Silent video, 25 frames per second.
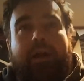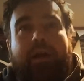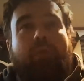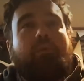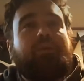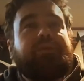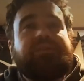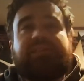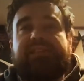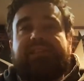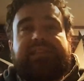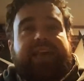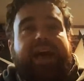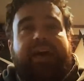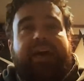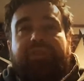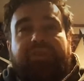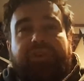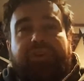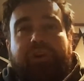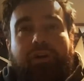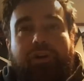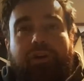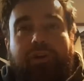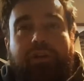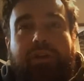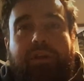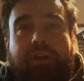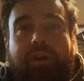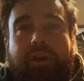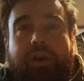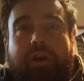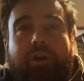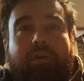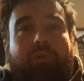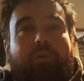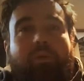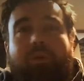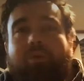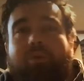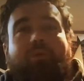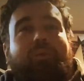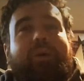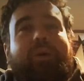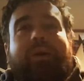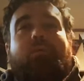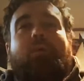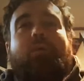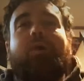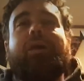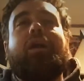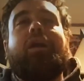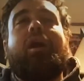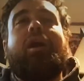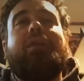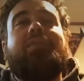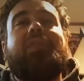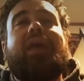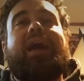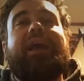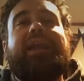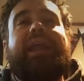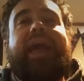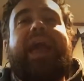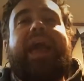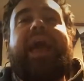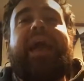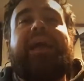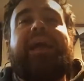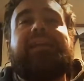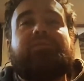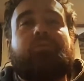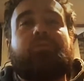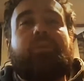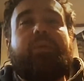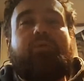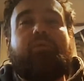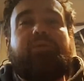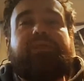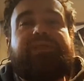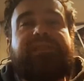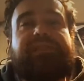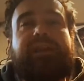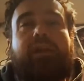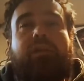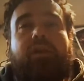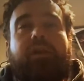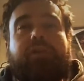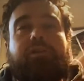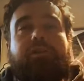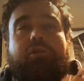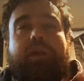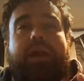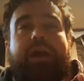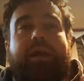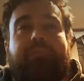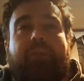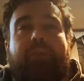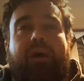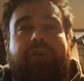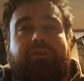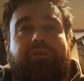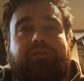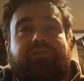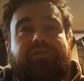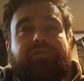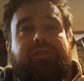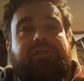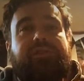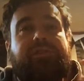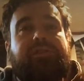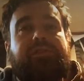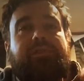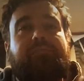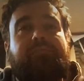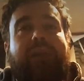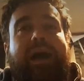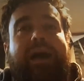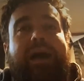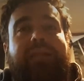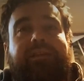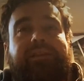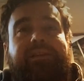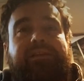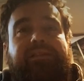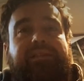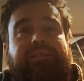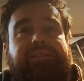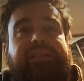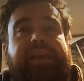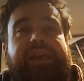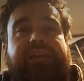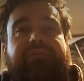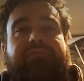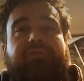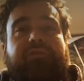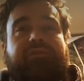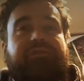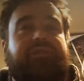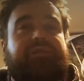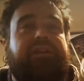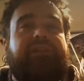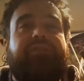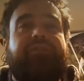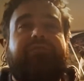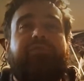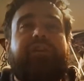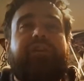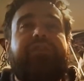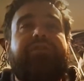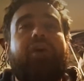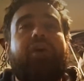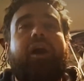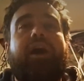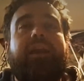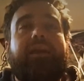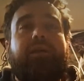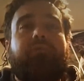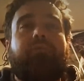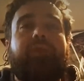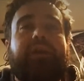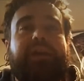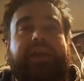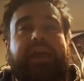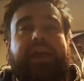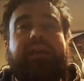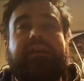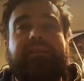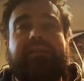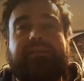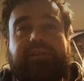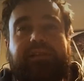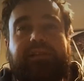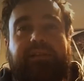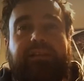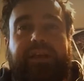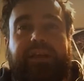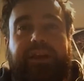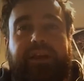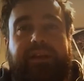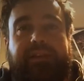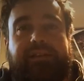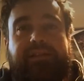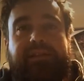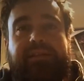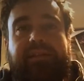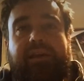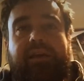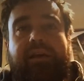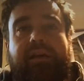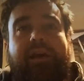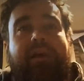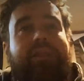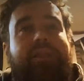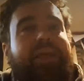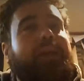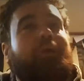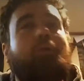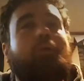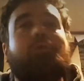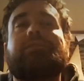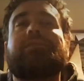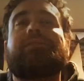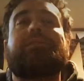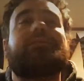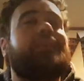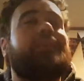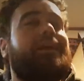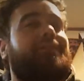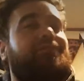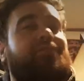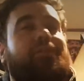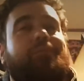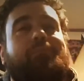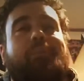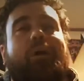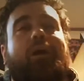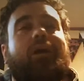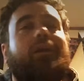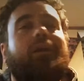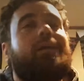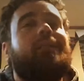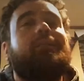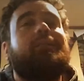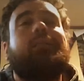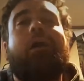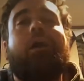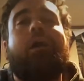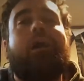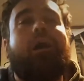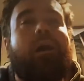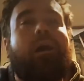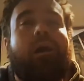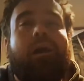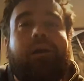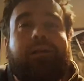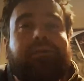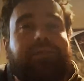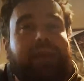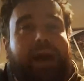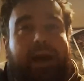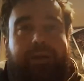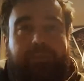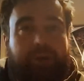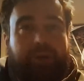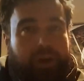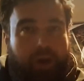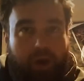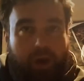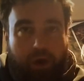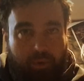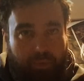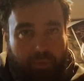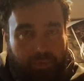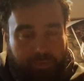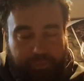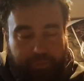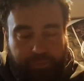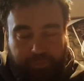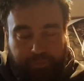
Now, was this ethical? We were in online ads. We would sell our grandmothers to Somali slavers if we thought it would get us clicks. That horse had left the barn a long time ago.